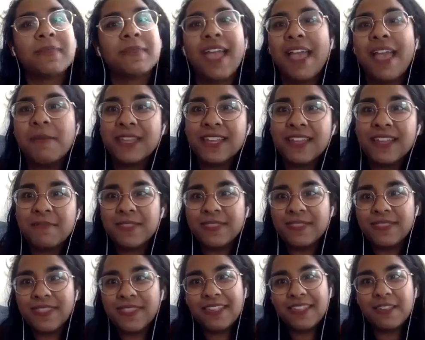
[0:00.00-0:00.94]
I mean, I've
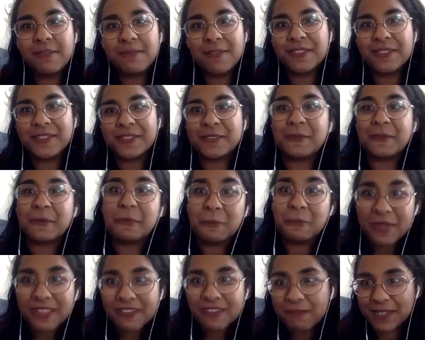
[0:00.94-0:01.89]
been thinking about this,
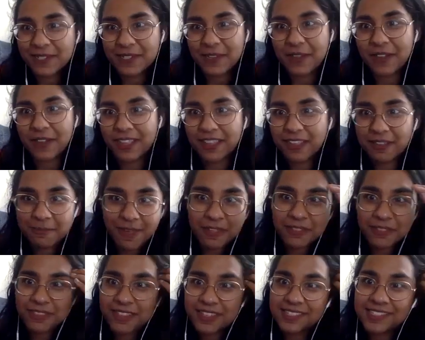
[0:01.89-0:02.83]
we've been talking
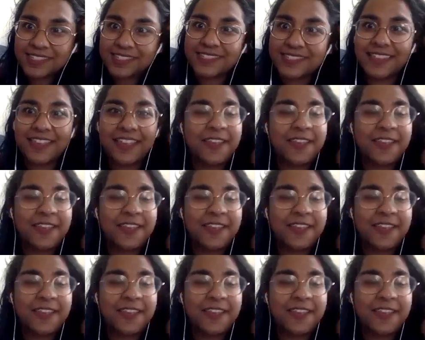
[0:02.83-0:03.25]
about this,